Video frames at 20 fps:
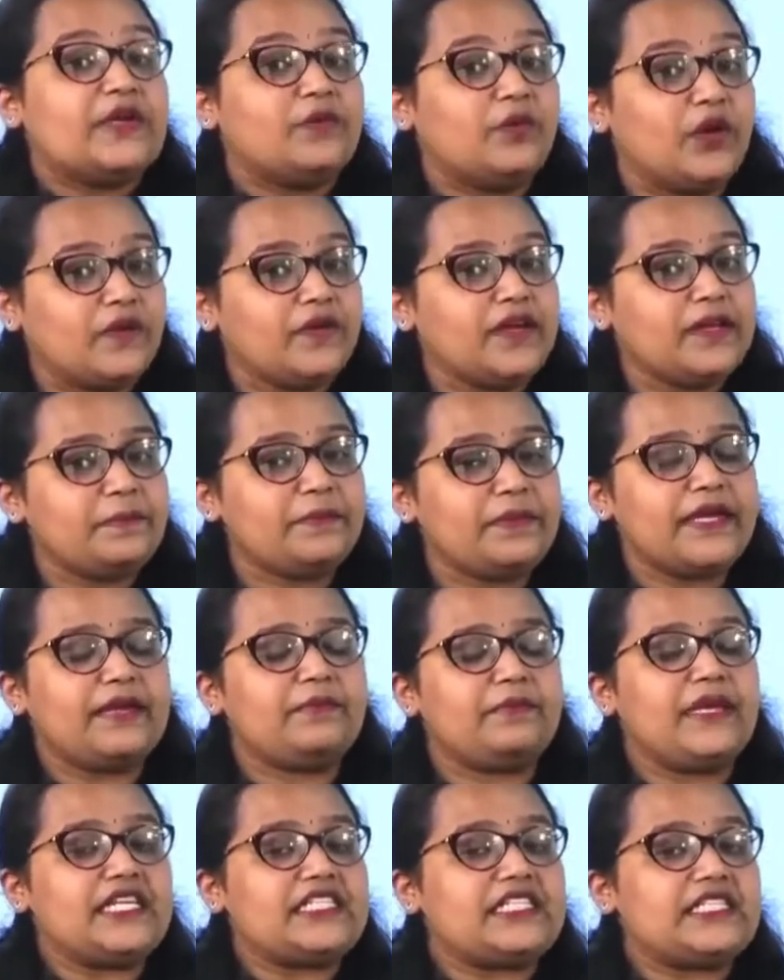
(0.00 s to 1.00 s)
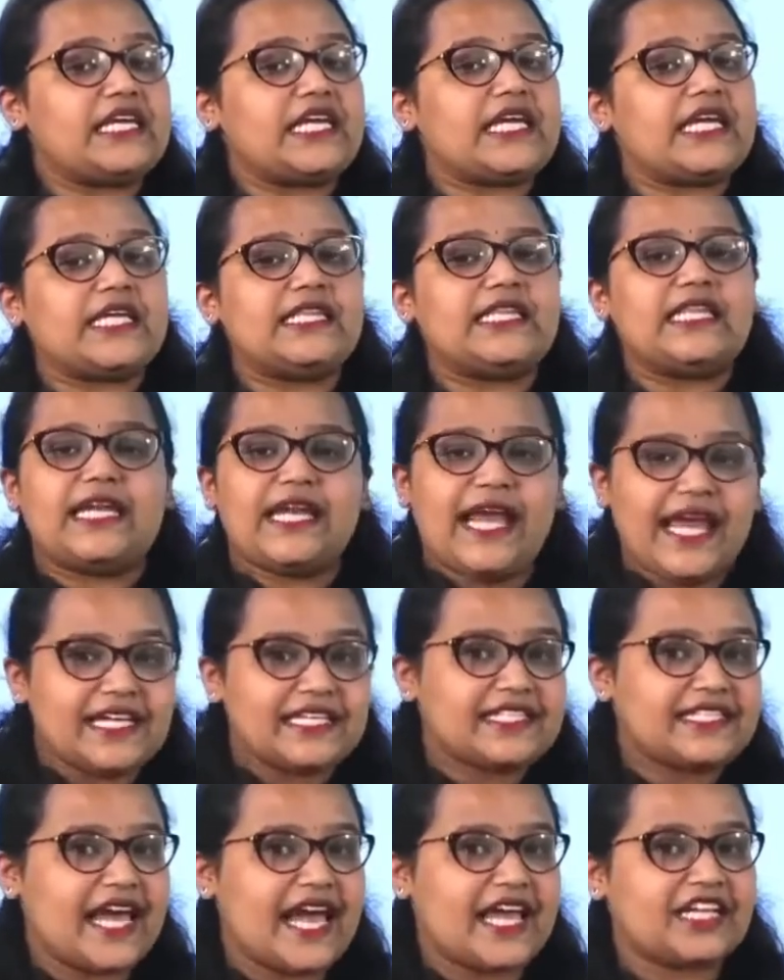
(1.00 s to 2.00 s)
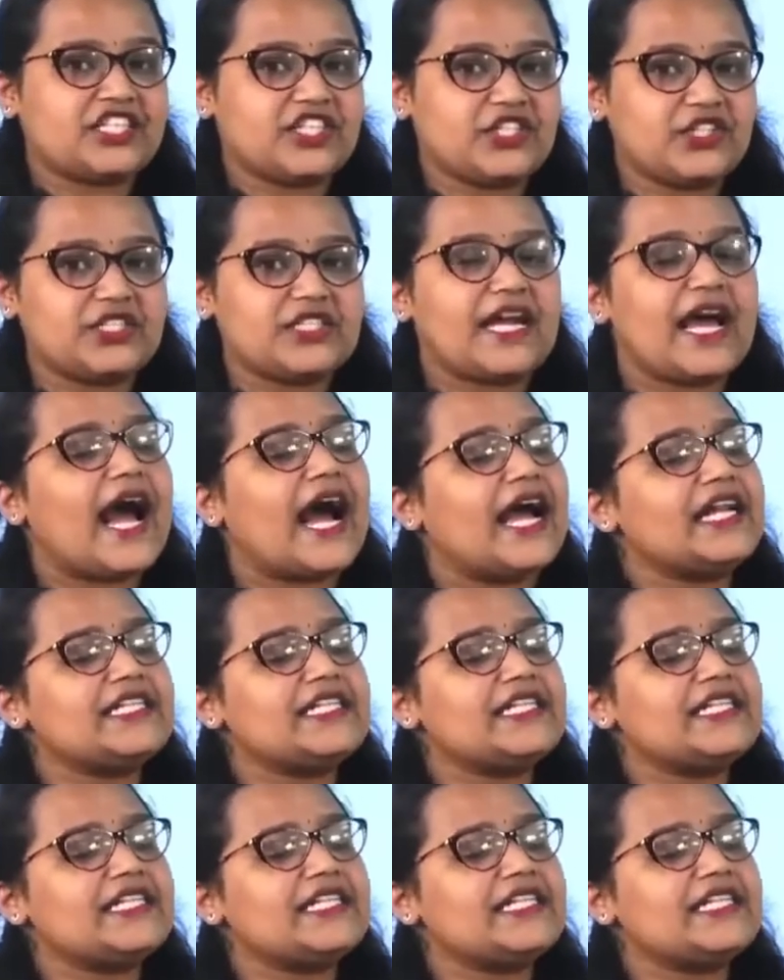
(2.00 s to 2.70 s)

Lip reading: We will be meeting in the next session.